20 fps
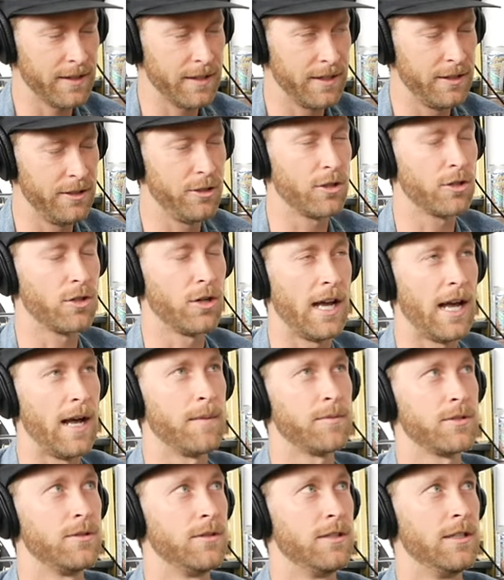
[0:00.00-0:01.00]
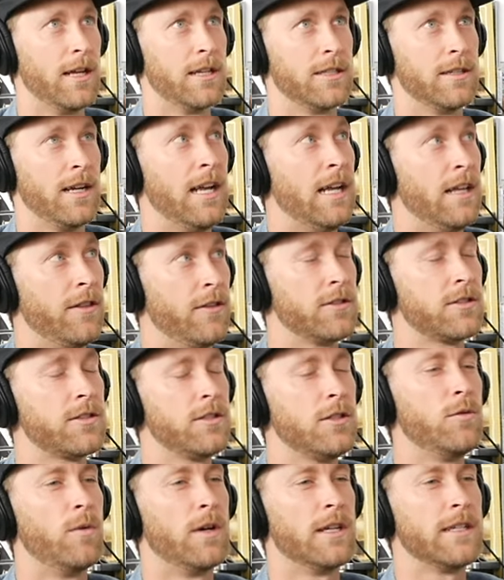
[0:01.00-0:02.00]
You're absolutely lost. There's
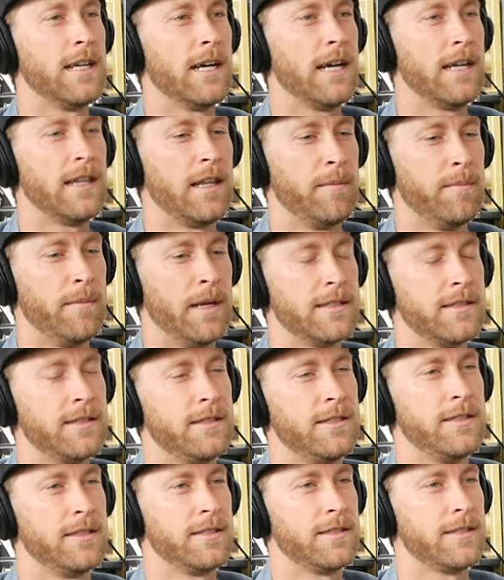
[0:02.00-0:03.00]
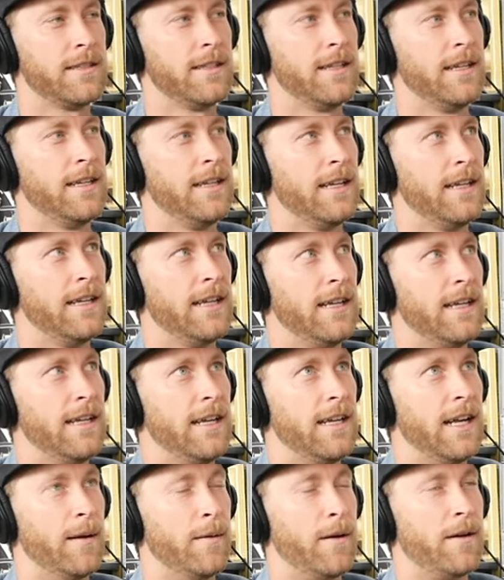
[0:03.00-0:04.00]
still one guy that messages,
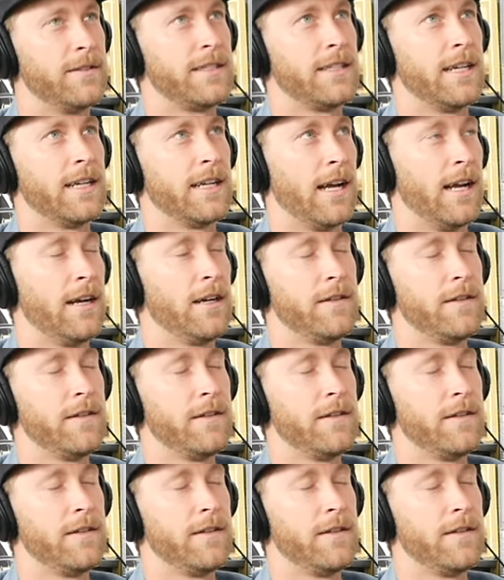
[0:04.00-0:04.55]
I'm honestly not, I don't